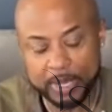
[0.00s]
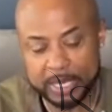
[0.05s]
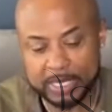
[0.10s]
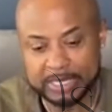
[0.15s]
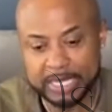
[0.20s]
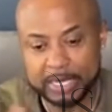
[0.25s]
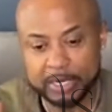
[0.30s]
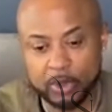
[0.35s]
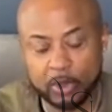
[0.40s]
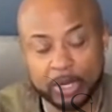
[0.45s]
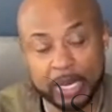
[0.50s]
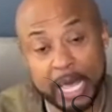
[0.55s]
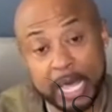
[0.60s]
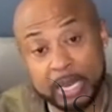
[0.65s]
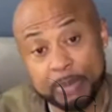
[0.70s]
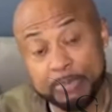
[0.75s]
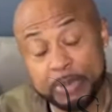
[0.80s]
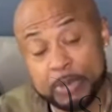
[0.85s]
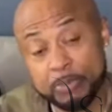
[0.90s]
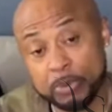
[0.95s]
Because I know a
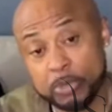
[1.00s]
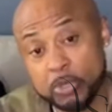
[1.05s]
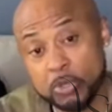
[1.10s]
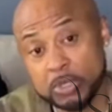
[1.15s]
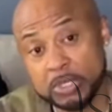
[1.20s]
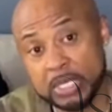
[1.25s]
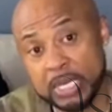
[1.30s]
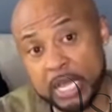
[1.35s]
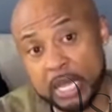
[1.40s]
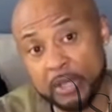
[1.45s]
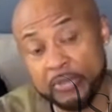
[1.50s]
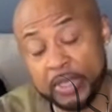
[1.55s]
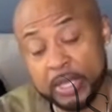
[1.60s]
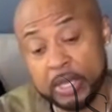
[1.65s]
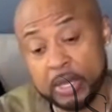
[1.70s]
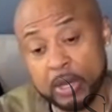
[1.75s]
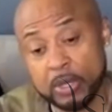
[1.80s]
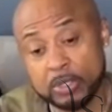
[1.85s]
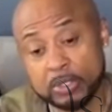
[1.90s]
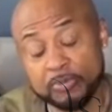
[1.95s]
lot of people use it now.
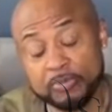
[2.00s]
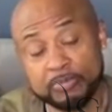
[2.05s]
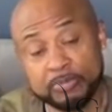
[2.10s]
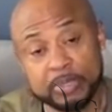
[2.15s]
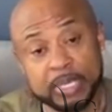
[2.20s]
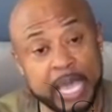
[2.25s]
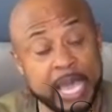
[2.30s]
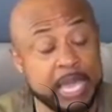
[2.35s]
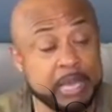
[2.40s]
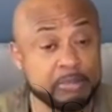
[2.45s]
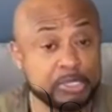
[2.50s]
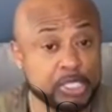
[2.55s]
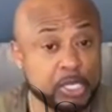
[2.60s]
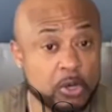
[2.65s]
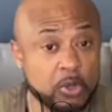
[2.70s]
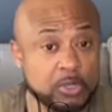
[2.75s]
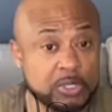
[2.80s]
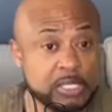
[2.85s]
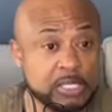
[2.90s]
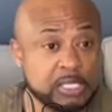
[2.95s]
They go on game
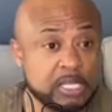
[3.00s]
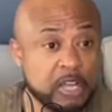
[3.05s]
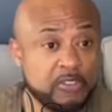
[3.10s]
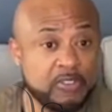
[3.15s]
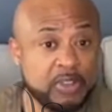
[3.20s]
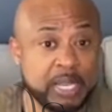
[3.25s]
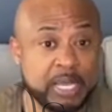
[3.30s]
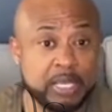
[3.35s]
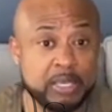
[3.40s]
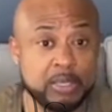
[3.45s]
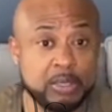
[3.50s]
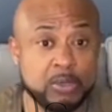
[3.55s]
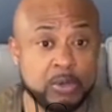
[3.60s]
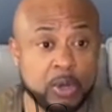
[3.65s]
shows and stuff, and they,